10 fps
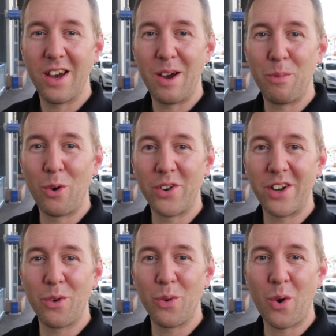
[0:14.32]
I'm
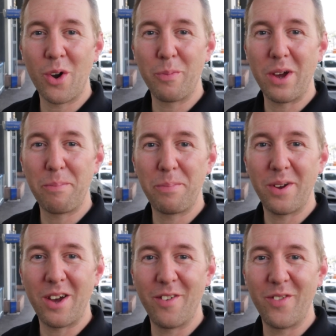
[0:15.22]
already warmed up.
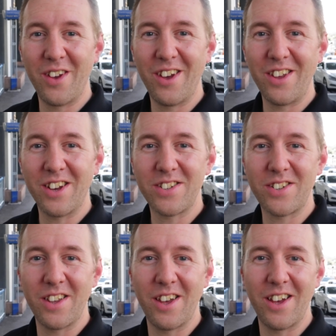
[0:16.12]
I've just
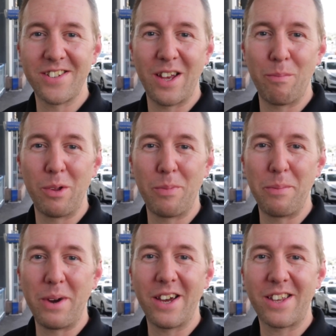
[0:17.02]
assembled
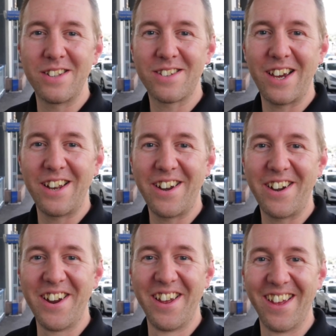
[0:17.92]
my bike inside
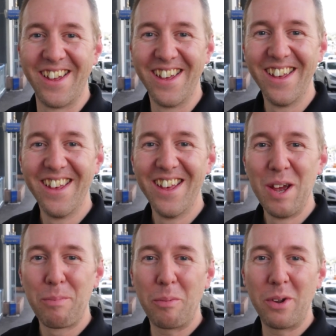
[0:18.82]
here.
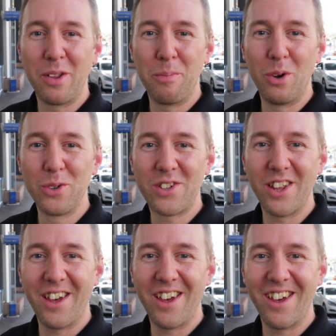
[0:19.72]
Probably the most
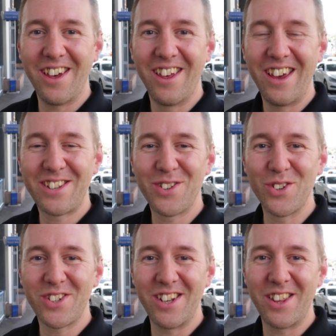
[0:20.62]

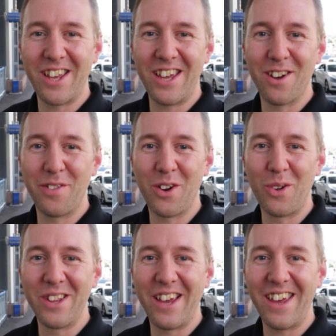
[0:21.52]
exhausting thing of the
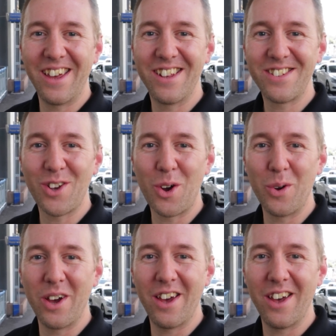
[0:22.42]
whole day.
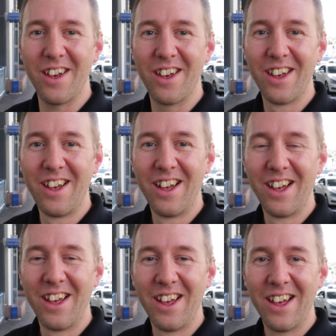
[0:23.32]
So
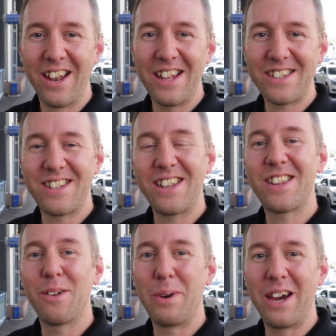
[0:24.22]
let's hit
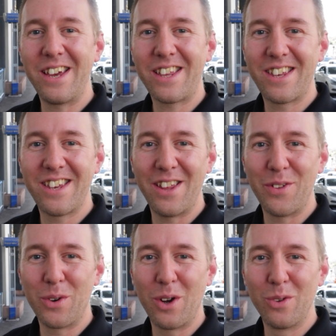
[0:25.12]
the bike
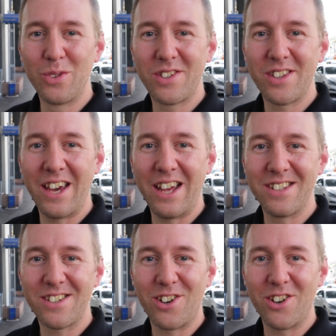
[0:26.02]
and the roads
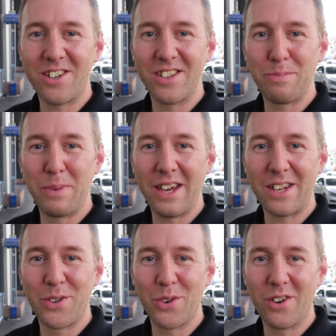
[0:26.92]
and start this
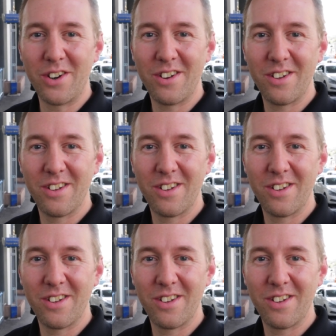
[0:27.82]
bike tour.